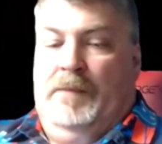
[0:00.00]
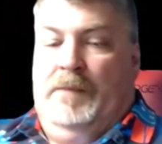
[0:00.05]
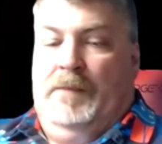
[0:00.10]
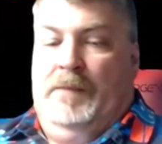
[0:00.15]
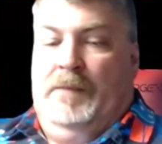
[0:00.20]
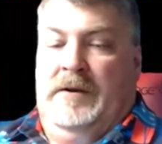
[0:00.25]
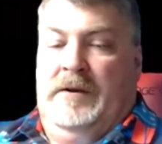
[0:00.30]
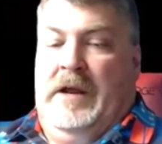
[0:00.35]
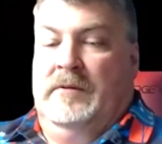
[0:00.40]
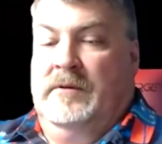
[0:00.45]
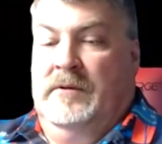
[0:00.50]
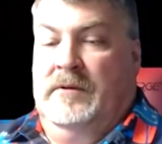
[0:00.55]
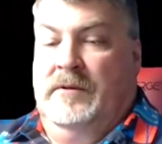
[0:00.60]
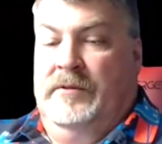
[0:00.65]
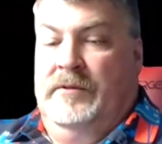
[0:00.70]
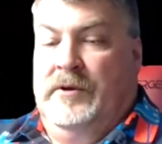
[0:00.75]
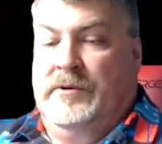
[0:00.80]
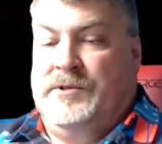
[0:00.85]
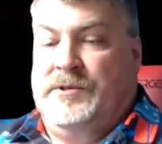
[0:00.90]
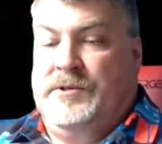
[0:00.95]
Now,
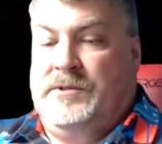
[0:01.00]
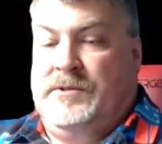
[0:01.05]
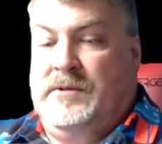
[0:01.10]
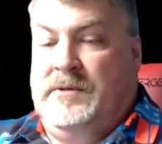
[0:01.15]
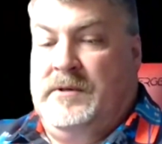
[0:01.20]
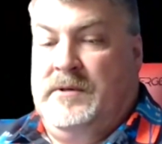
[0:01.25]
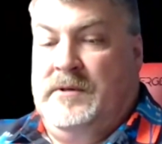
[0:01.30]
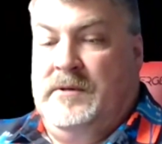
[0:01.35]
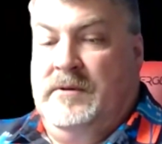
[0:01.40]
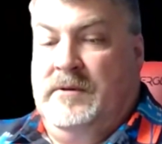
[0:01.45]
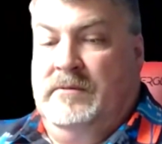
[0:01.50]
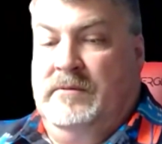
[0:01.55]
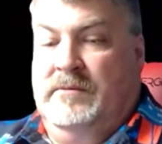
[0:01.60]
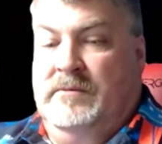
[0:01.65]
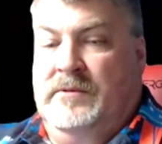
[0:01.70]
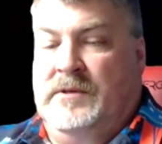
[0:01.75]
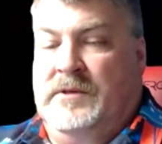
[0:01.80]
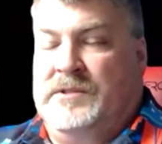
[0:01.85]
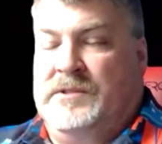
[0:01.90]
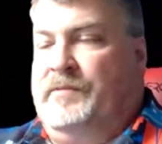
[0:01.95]
there's
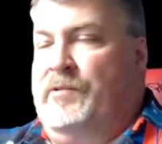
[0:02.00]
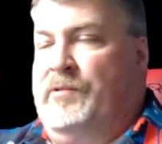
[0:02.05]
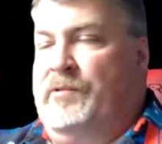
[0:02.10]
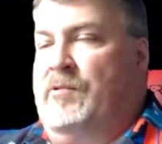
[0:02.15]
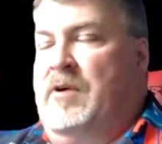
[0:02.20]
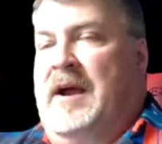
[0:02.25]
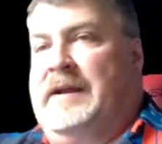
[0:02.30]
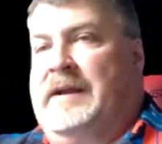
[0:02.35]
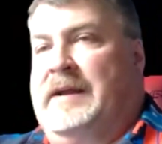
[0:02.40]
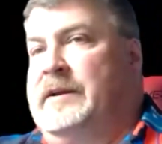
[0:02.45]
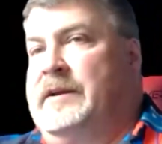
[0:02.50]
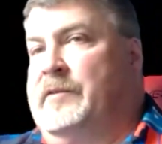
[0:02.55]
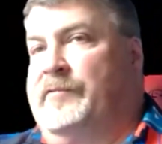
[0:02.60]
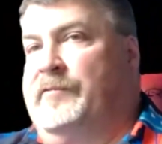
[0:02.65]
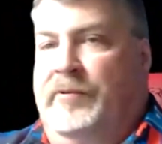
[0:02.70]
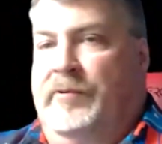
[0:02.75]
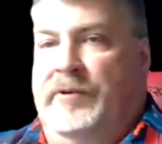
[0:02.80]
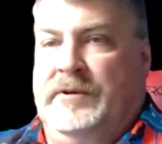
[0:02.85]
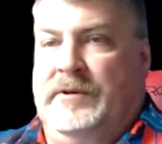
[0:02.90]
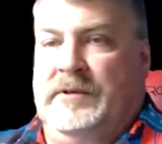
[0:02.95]
a variety of
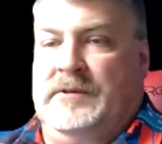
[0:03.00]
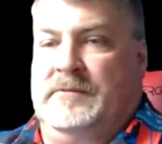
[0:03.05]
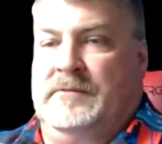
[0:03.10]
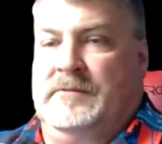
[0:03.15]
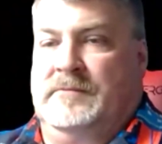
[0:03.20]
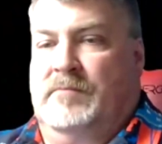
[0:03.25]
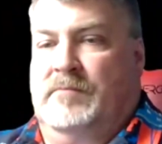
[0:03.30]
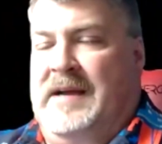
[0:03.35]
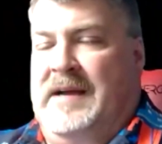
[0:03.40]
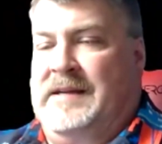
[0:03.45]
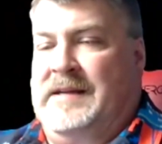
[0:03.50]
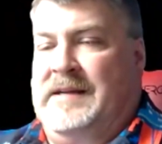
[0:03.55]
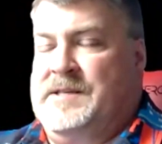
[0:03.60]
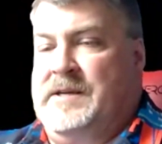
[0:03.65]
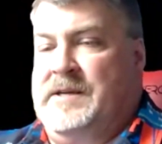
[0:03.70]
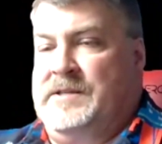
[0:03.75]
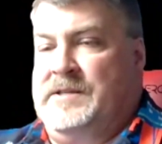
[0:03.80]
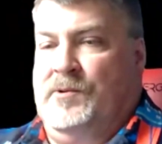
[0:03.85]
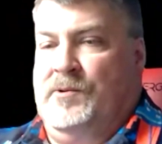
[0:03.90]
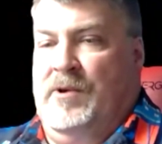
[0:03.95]
different
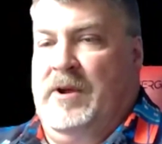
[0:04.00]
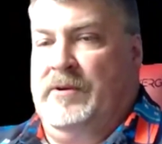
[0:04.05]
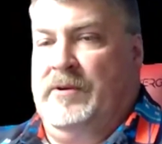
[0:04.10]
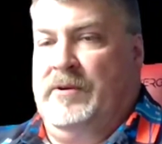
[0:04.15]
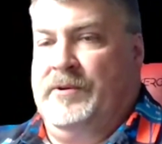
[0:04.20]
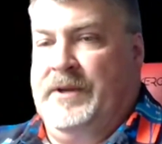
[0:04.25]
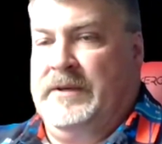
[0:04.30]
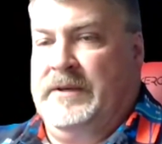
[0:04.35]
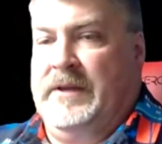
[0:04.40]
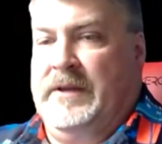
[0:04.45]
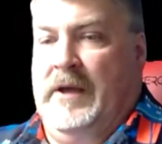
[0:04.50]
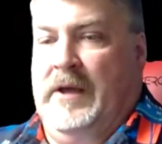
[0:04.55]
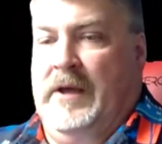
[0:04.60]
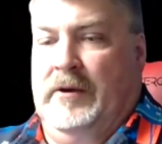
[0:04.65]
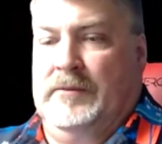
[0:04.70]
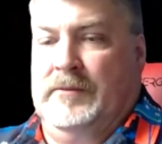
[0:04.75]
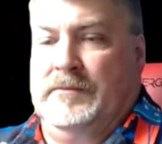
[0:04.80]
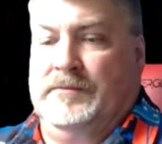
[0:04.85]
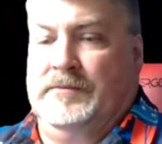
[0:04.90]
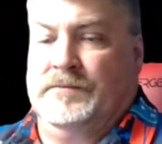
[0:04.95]
mindsets around it.
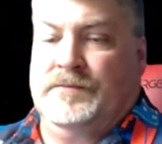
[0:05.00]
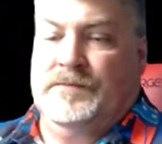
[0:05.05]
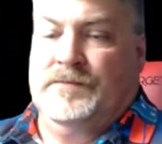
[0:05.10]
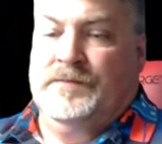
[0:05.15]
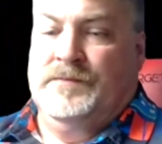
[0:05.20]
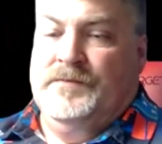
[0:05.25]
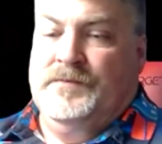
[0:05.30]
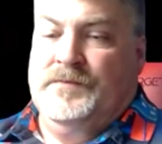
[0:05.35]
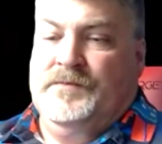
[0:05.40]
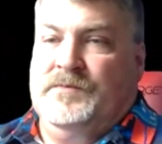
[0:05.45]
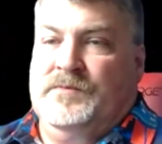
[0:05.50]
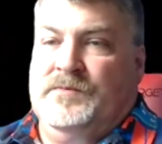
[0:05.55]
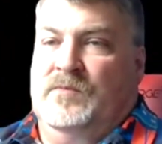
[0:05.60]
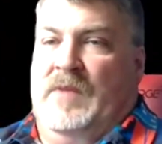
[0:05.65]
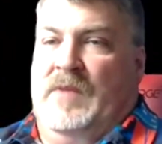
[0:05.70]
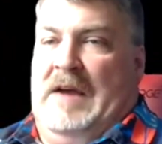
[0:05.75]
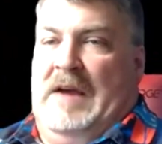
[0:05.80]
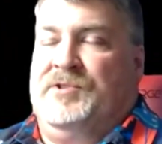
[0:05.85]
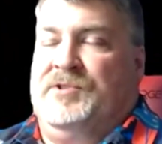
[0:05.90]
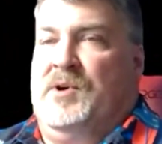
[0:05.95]

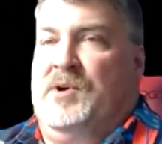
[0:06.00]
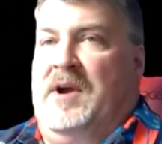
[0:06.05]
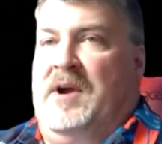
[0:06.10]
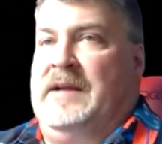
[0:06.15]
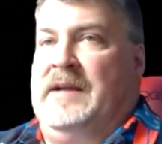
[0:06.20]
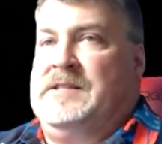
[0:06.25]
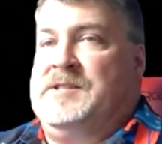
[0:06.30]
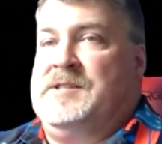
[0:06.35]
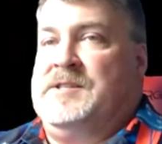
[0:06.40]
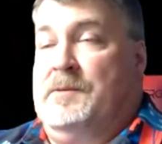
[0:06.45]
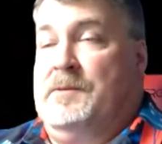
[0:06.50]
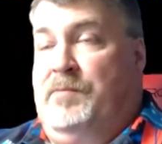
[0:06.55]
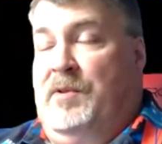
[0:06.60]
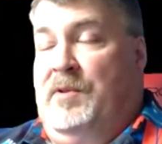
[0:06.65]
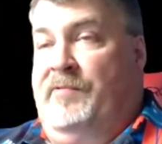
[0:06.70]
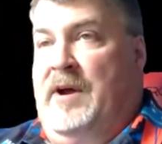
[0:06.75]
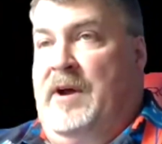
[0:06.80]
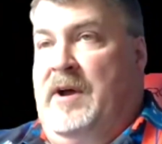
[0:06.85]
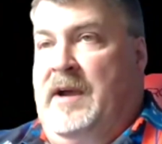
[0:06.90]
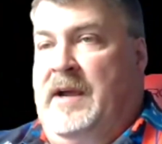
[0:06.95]
I've tried to
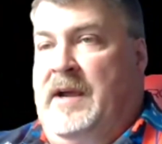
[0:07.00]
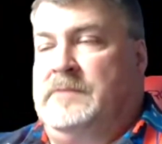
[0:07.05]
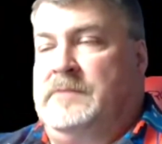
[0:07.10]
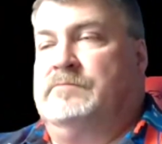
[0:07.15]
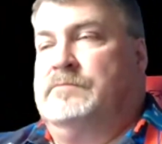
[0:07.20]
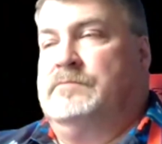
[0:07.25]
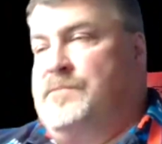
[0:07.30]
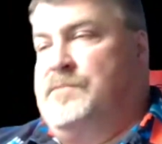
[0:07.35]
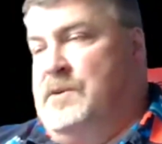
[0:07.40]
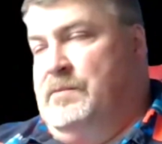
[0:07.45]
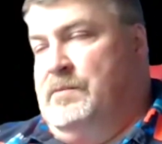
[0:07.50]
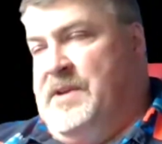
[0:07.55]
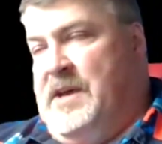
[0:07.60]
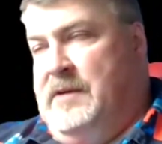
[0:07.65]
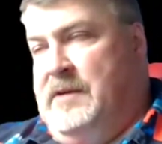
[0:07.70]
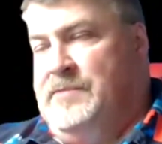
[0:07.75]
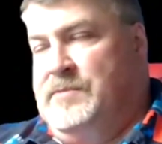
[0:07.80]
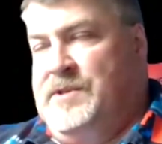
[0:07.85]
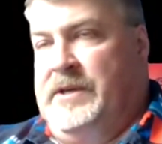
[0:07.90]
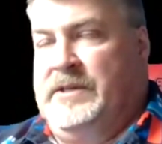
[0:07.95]
simplify it.
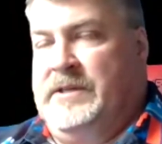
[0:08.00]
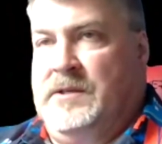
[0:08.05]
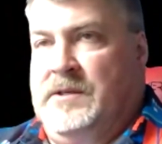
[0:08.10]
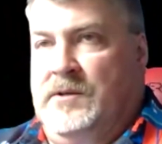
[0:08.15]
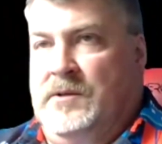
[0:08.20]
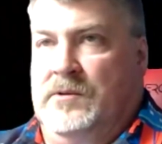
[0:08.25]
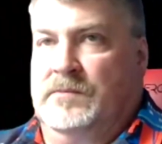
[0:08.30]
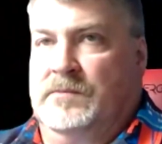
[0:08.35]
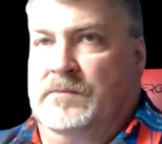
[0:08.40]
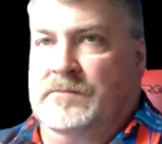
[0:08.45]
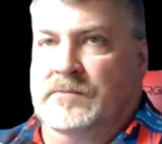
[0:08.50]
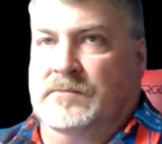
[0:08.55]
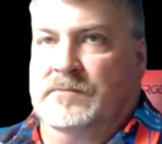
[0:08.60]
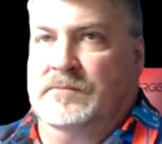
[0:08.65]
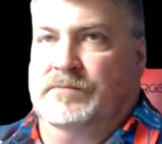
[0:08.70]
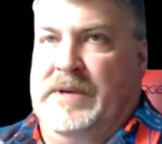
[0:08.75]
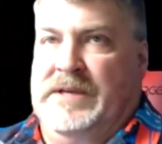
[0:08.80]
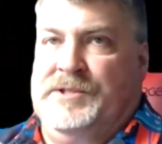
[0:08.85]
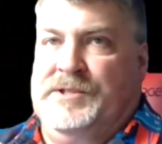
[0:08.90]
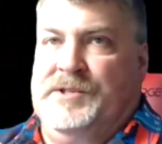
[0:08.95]
Sometimes it gets a little
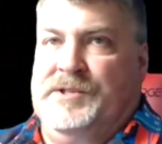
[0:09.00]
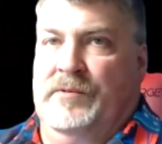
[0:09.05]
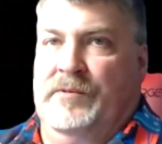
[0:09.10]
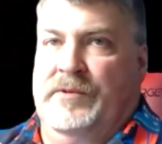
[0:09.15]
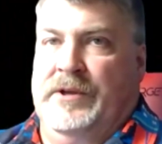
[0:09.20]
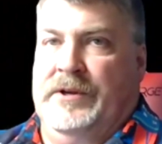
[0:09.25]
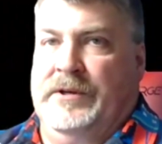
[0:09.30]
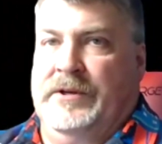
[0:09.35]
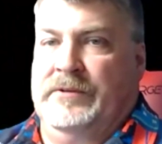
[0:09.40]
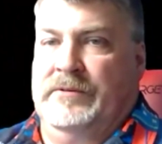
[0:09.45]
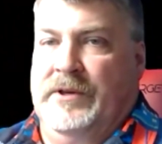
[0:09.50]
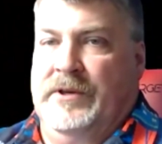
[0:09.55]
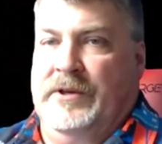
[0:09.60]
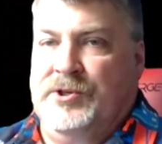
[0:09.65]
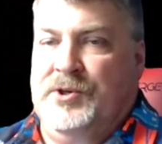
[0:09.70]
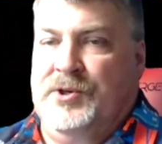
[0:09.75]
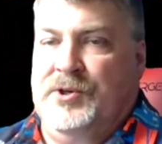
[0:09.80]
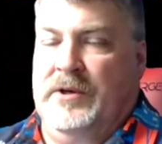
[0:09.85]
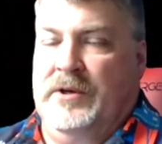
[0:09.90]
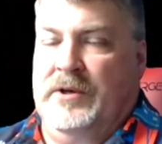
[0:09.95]
busier than it
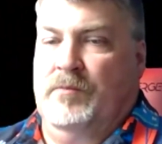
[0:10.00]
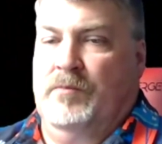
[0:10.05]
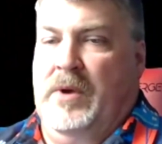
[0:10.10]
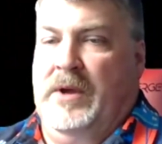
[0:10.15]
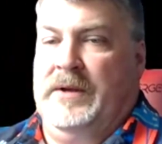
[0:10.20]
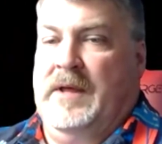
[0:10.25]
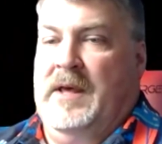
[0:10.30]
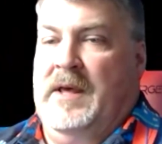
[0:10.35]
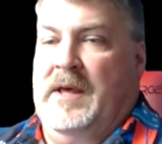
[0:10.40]
should, but